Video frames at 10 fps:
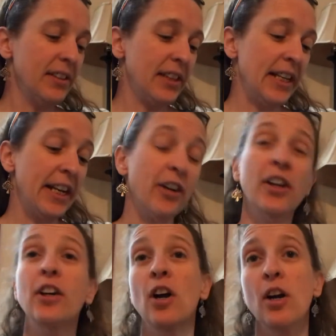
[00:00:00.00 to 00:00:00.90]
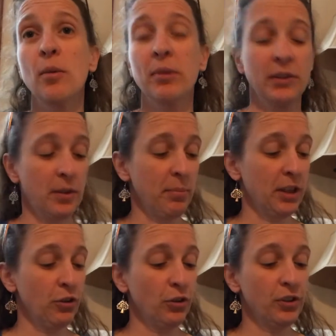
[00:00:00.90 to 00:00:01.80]
an Eric Carle book. The
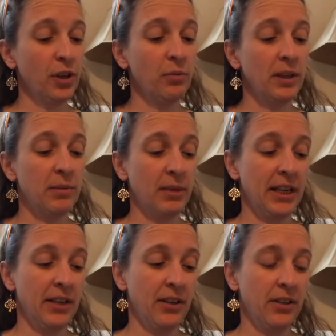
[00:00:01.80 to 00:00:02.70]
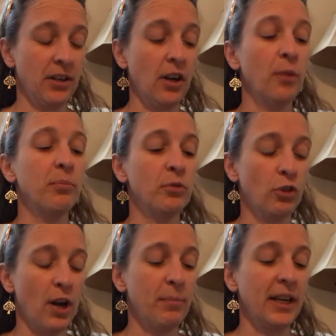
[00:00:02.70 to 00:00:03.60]
pictures are
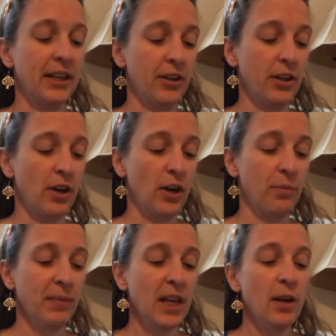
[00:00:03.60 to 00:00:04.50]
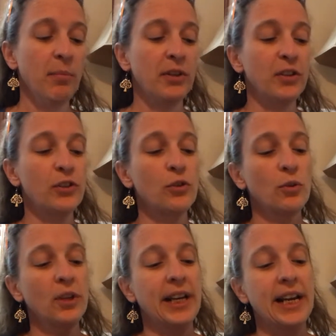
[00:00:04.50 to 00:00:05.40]
drawn by Eric Carle, but the
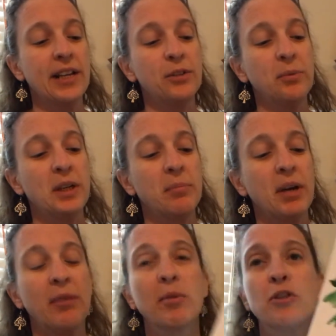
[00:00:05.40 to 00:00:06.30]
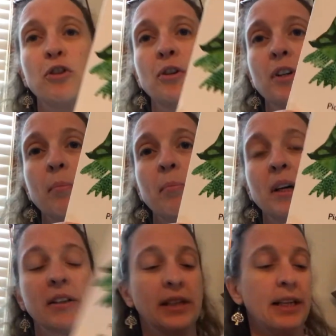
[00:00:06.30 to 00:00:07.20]
story is written by Richard
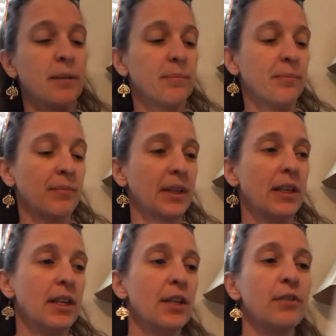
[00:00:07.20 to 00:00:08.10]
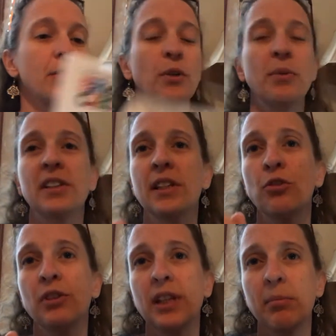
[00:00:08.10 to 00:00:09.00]
Buckley. So it's
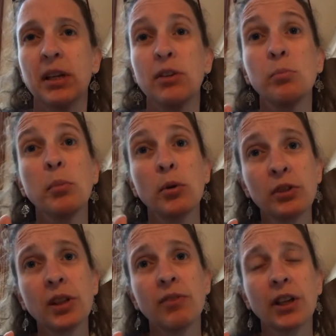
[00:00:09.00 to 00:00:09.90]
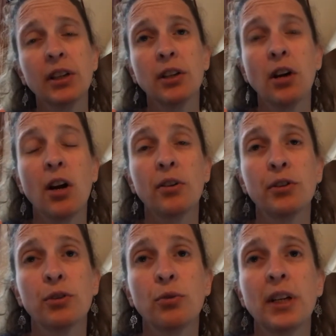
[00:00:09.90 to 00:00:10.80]
interesting because most of Eric
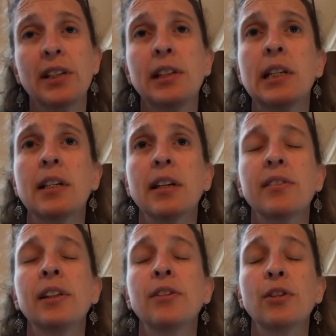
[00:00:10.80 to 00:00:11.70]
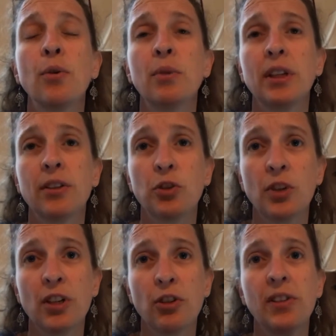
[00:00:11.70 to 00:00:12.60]
Carle's stories, he does his own
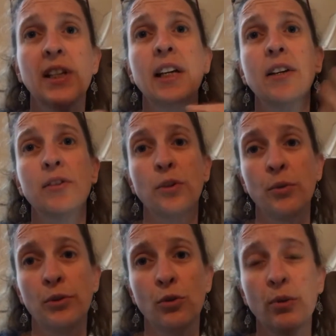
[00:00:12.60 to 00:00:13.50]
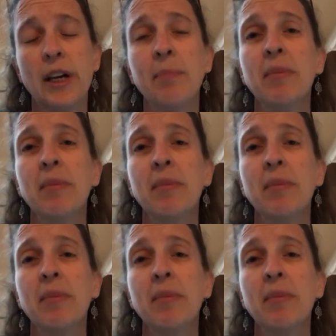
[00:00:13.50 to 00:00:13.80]
illustrations and his own story.